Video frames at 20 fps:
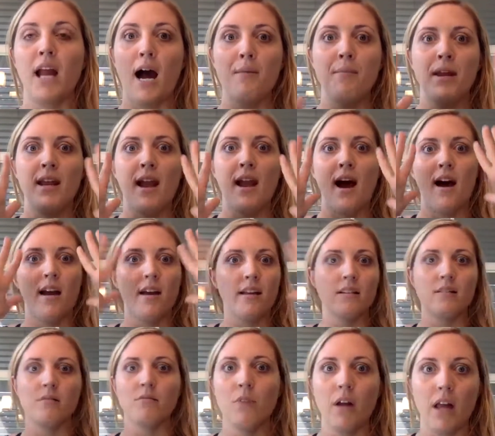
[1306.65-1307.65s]
I mean,
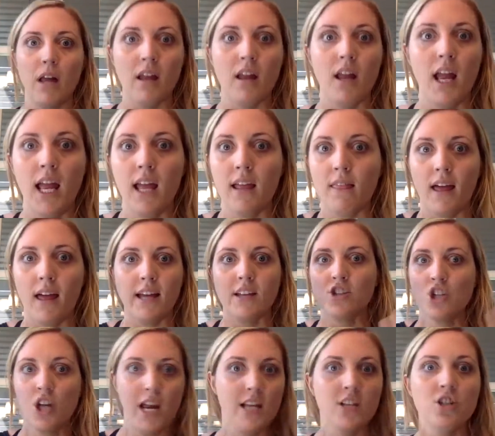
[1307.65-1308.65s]
it like
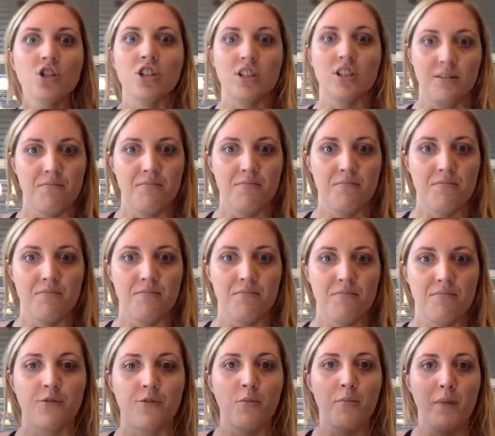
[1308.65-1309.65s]
changed some things
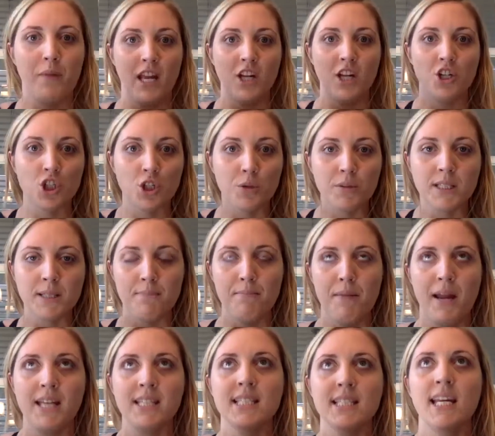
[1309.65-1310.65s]
for me. She was
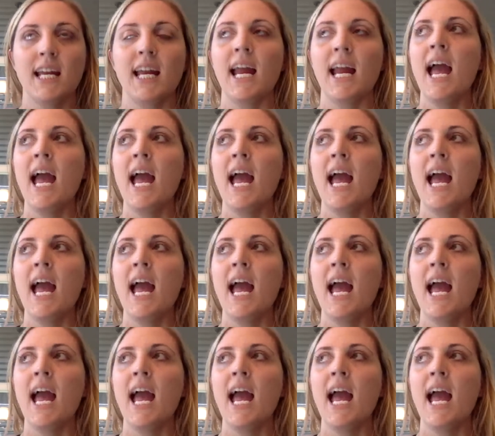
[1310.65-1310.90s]
amazing.